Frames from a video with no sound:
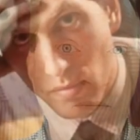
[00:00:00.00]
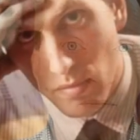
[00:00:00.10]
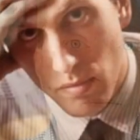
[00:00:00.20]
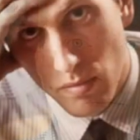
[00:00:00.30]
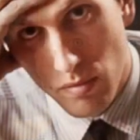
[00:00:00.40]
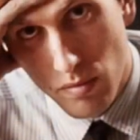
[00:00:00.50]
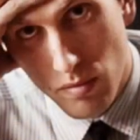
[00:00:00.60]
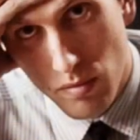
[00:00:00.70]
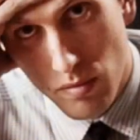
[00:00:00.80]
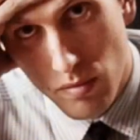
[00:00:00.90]

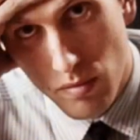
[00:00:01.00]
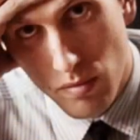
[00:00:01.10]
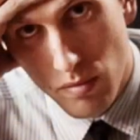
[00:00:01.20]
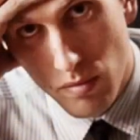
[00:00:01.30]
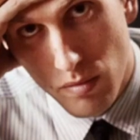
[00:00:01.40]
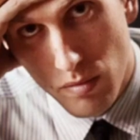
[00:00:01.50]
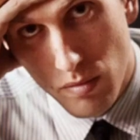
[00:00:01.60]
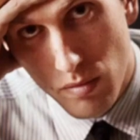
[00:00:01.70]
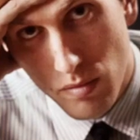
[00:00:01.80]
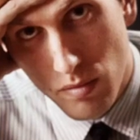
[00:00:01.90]

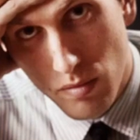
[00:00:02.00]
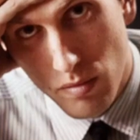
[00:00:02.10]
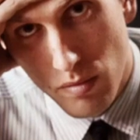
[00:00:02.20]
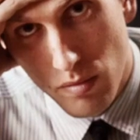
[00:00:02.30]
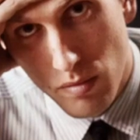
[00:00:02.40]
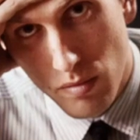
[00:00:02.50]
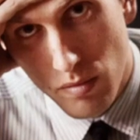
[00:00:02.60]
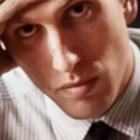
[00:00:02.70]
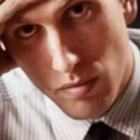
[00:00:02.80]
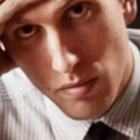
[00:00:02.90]

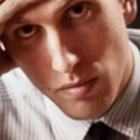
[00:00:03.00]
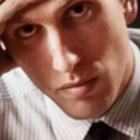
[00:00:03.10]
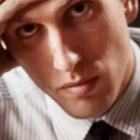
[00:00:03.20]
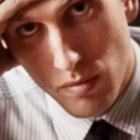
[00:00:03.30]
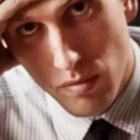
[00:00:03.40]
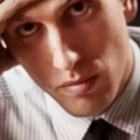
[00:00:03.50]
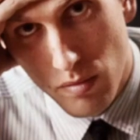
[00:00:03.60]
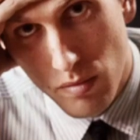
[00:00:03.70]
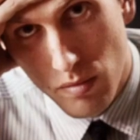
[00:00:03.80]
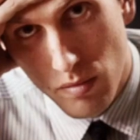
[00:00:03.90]

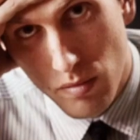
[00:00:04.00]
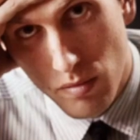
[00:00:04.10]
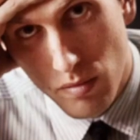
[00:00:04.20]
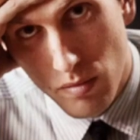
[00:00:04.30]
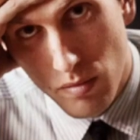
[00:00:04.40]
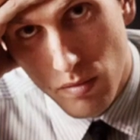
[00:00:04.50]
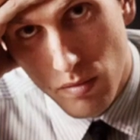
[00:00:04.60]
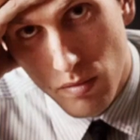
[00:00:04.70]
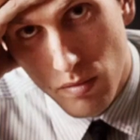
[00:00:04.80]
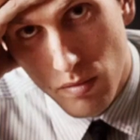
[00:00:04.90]

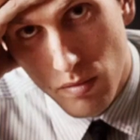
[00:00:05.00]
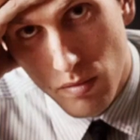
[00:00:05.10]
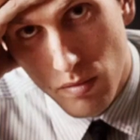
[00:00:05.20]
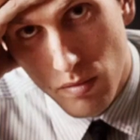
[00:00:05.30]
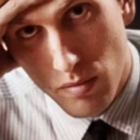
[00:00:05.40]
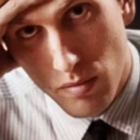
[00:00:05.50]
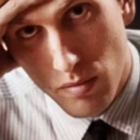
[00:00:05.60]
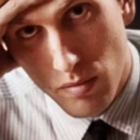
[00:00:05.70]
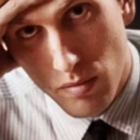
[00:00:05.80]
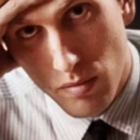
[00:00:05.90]

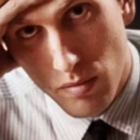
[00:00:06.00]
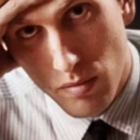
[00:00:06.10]
No one is speaking in this clip.